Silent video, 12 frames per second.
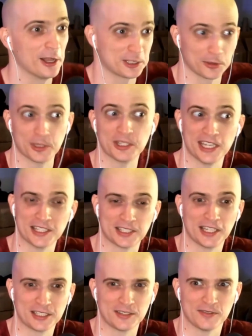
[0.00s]
it also
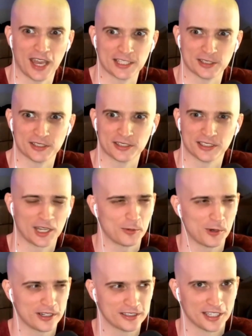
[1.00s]
incentivizes. Is that
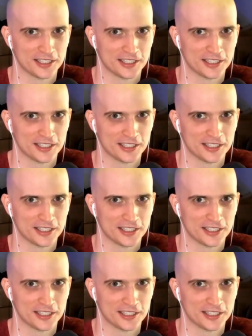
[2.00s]
a word?